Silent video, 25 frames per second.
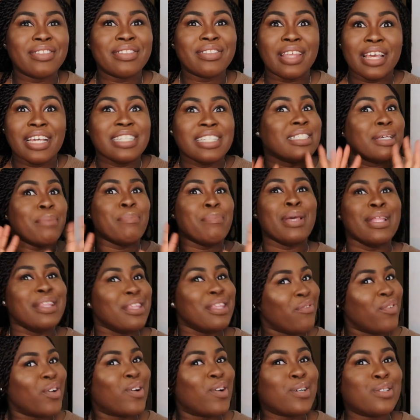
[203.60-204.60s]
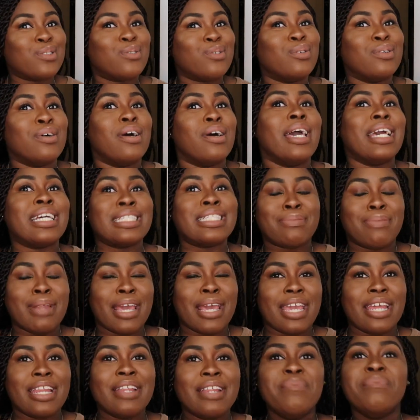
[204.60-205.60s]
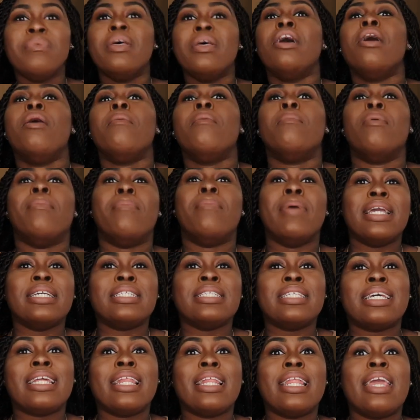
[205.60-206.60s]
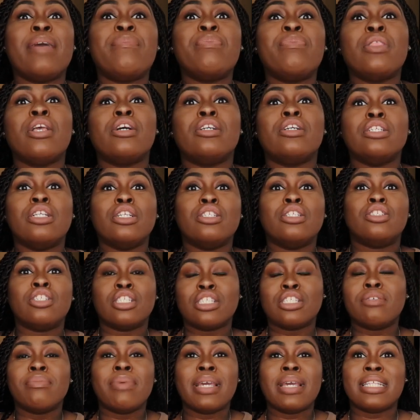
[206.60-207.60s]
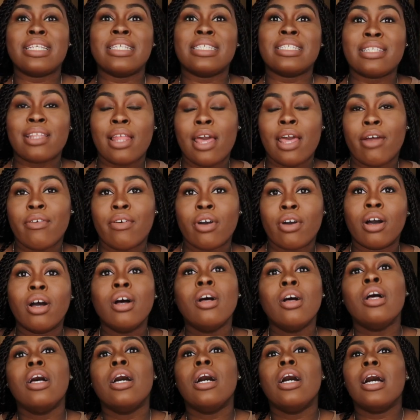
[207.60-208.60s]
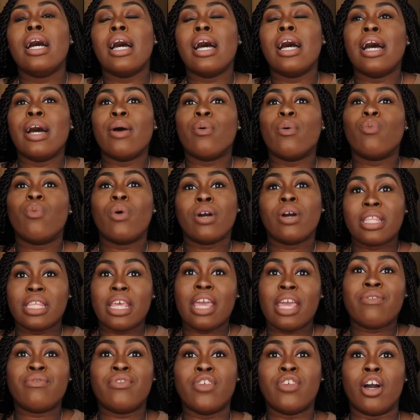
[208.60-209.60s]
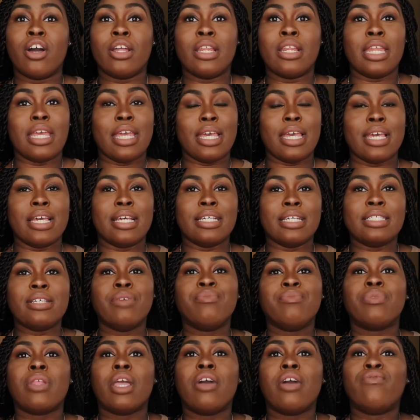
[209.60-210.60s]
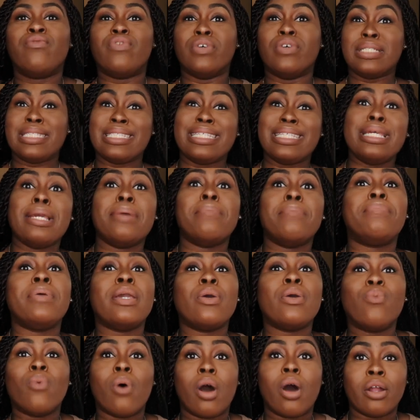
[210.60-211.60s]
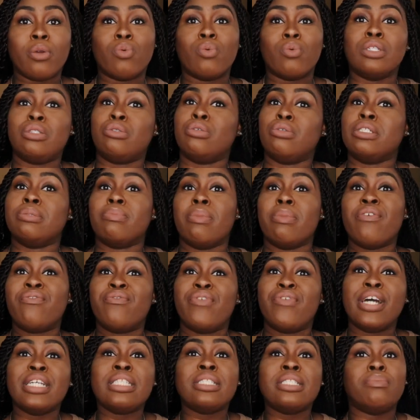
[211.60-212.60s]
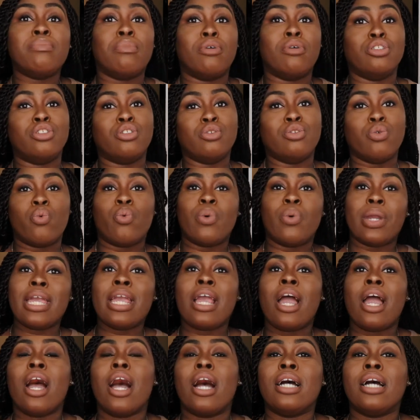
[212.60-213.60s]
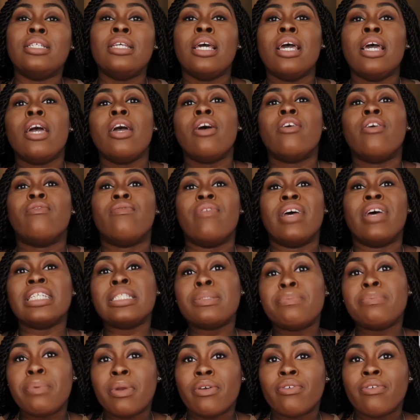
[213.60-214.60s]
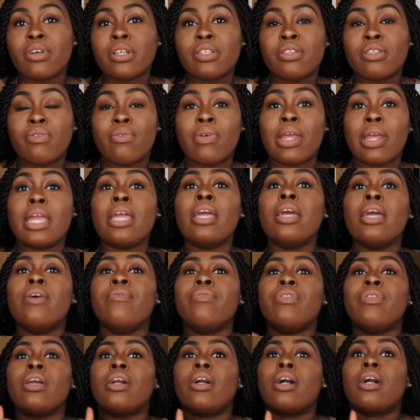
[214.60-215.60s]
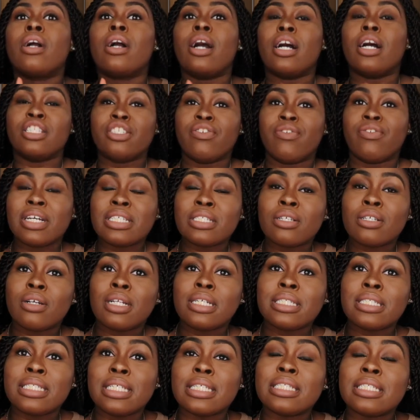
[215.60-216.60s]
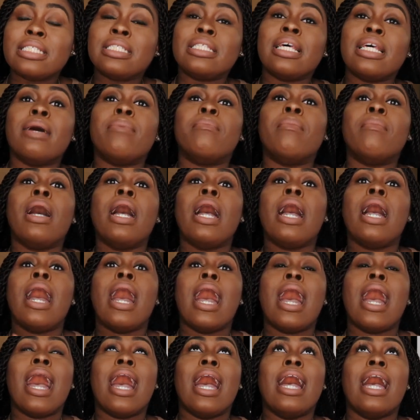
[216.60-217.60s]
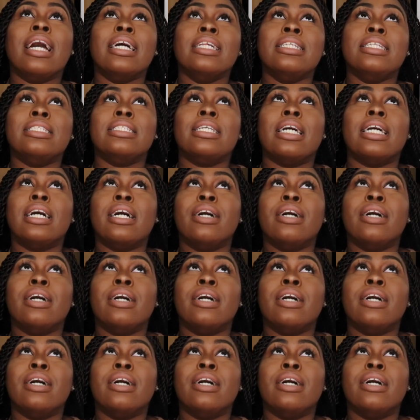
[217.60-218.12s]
it's a bit difficult to explain, but basically just to make this clearer, what they've done is, for CMP1, which was my first module, we had respiratory, cardiovascular system and